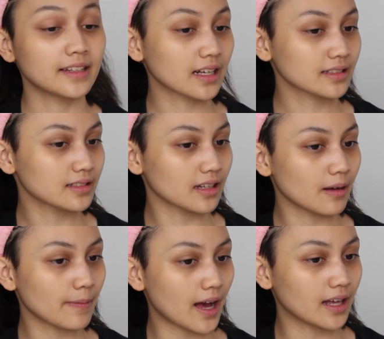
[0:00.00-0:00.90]
Next
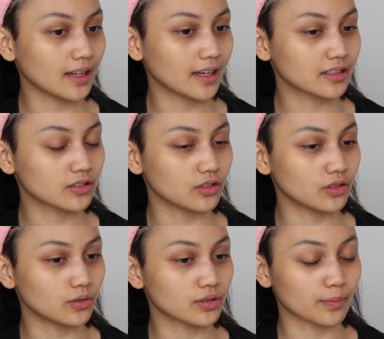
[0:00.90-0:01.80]
up, I like to
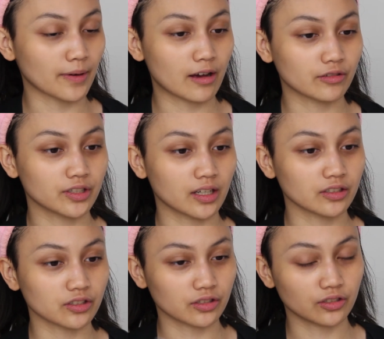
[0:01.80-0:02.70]
use a brow
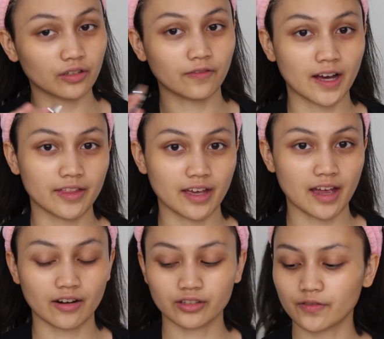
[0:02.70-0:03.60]
gel just to define the
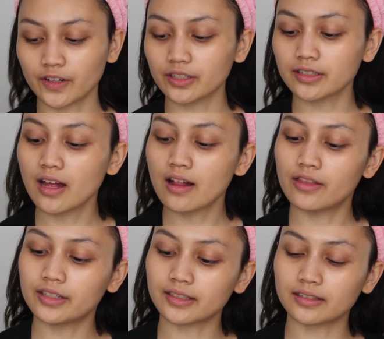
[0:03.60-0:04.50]
hairs first.
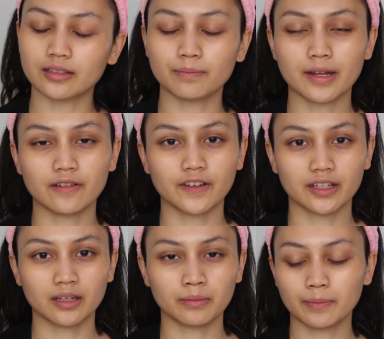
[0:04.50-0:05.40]
This is the
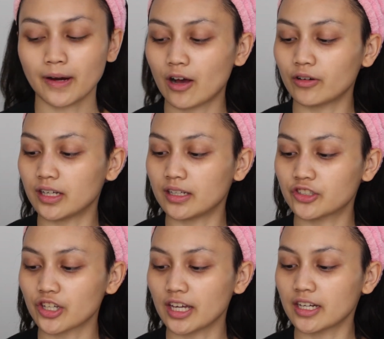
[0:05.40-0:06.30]
Benefit Gimme Brow in
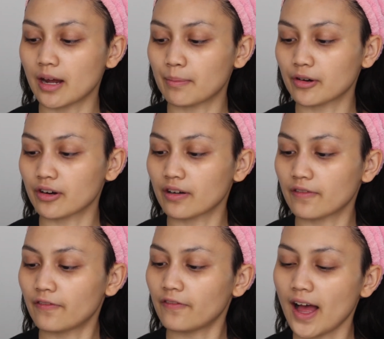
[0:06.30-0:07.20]
shade number
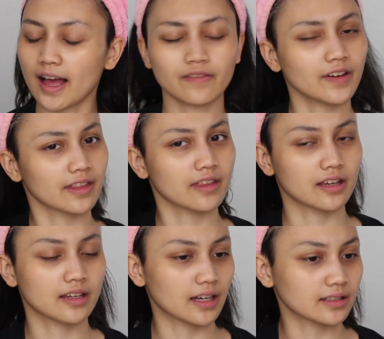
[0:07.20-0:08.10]
5, I
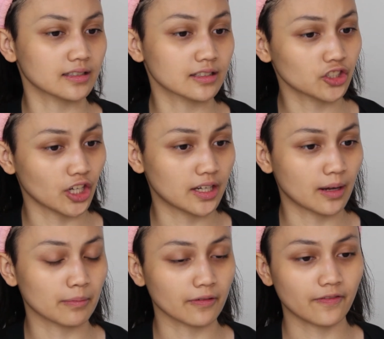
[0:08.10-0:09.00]
think. Yes, it's shade
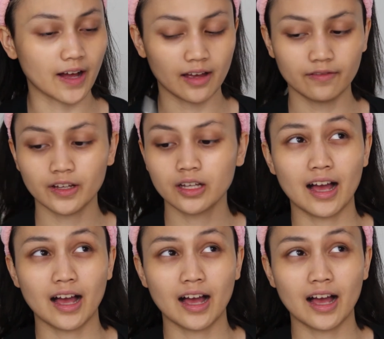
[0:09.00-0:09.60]
number 5.